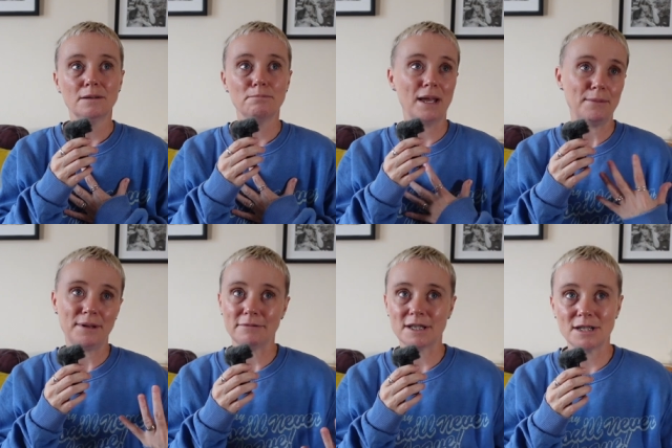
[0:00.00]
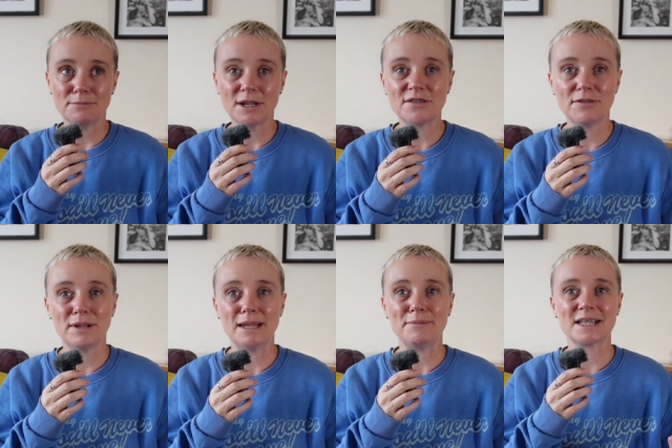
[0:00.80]
maybe it was too much for
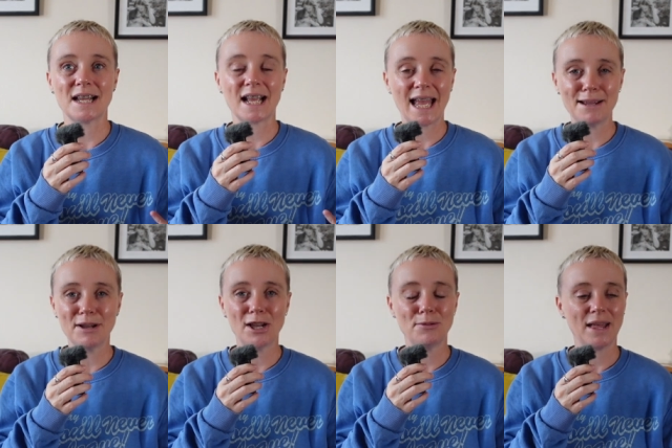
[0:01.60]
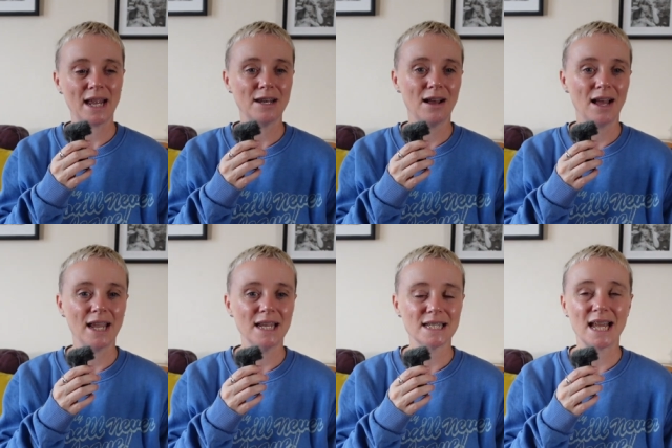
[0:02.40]
me because I came home that
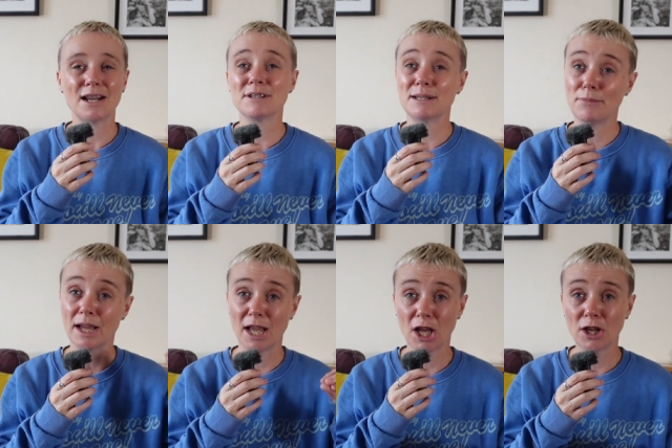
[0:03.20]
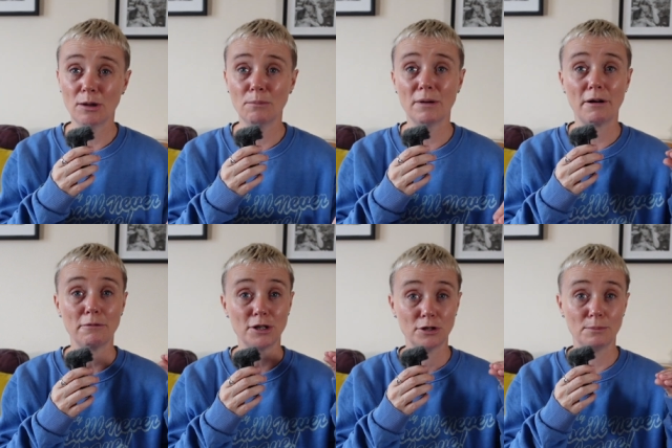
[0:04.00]
night and I was in my home where I
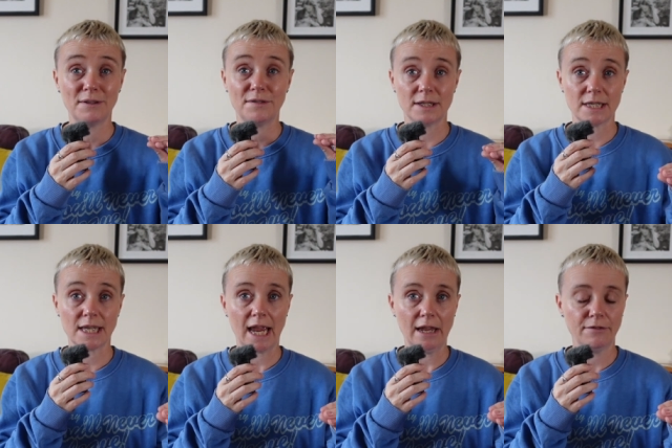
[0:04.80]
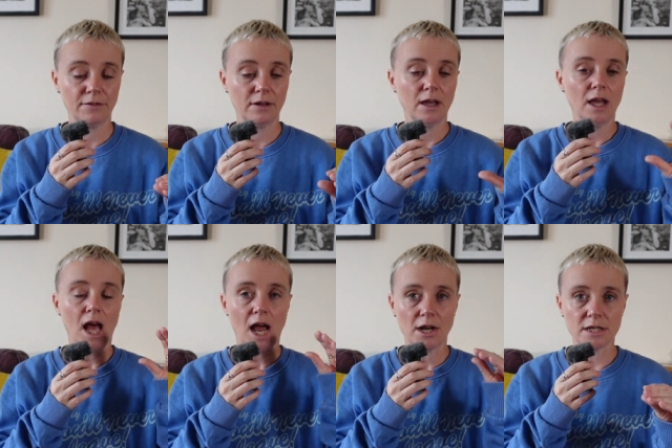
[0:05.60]
would normally feel safe,
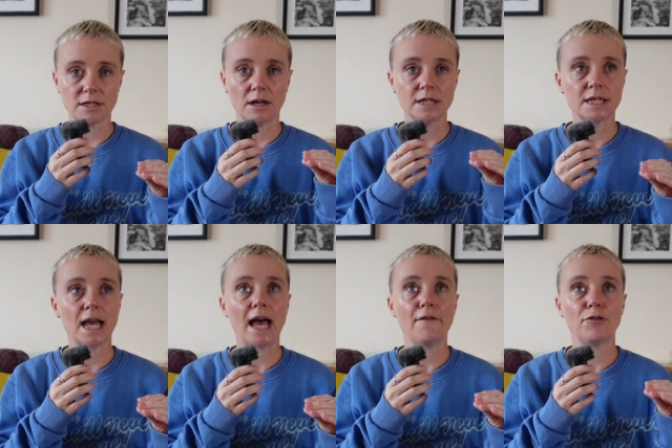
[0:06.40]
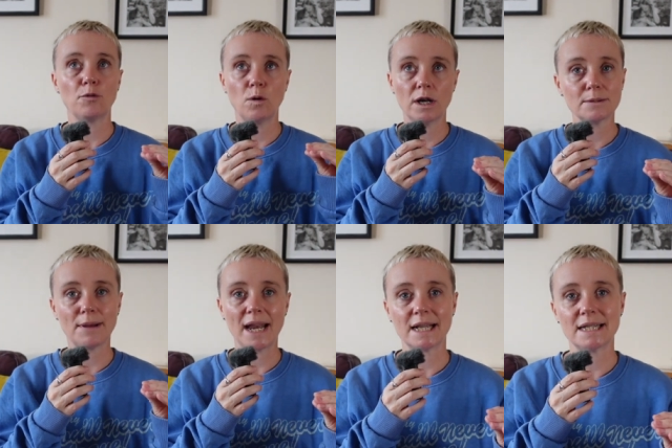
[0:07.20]
and I started to have the worst
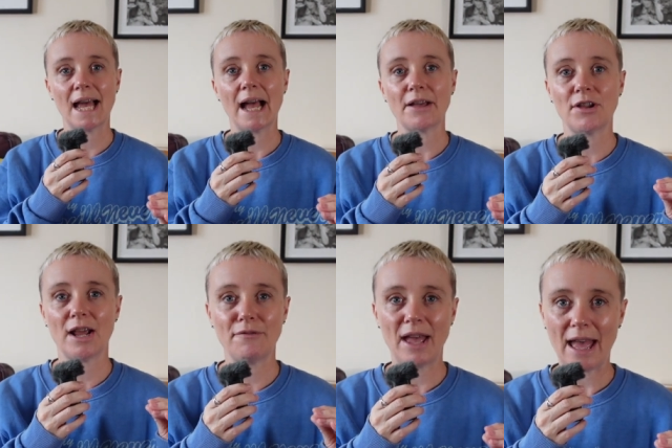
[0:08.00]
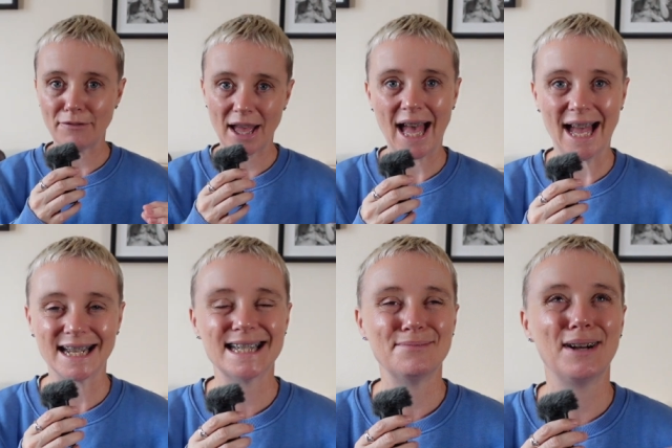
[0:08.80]
panic attack that I have ever
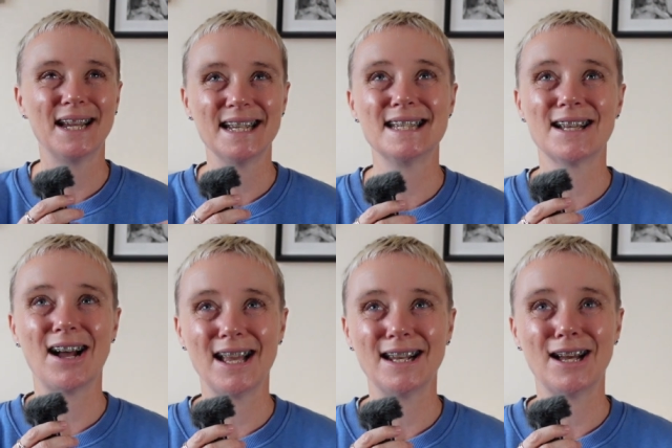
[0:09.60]
had in my entire